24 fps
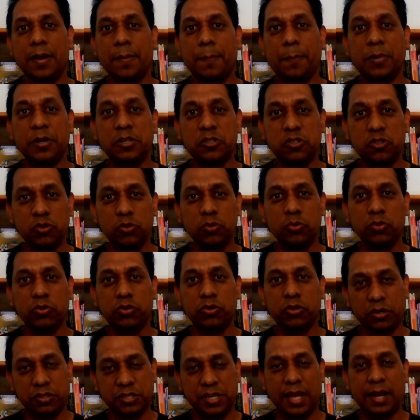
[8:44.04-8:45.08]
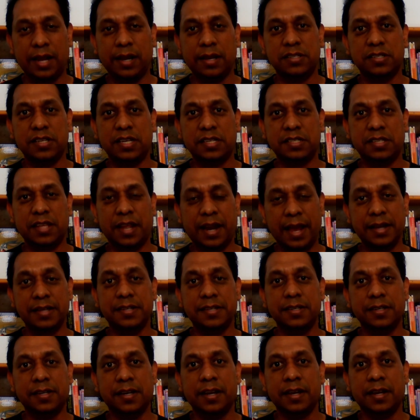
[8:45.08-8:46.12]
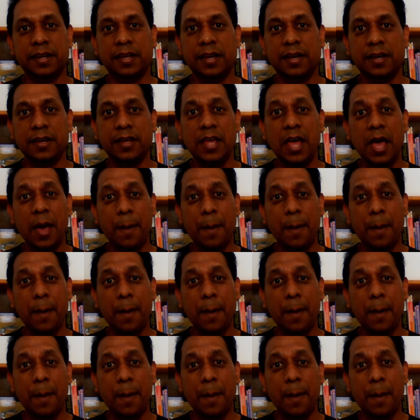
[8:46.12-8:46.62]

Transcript: pursue your talents as a writing career,